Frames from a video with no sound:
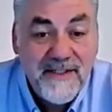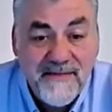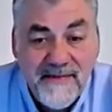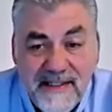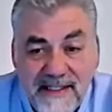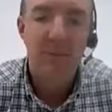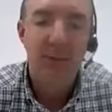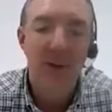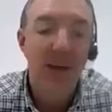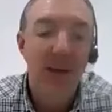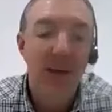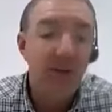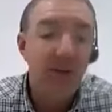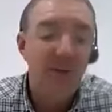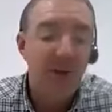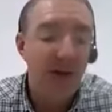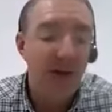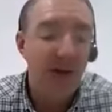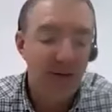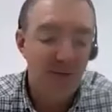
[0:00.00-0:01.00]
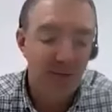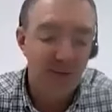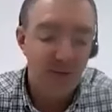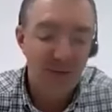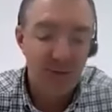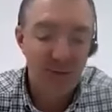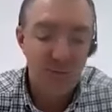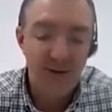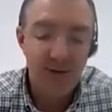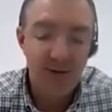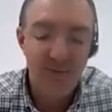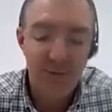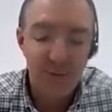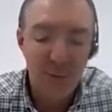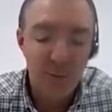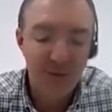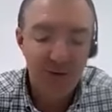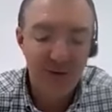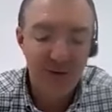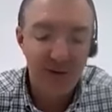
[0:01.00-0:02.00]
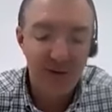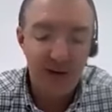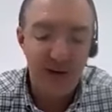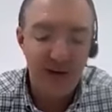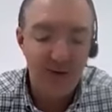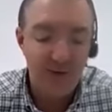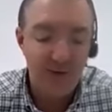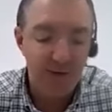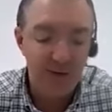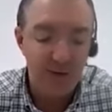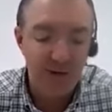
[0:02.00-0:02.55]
Yeah, it's just reinforcing that. It's,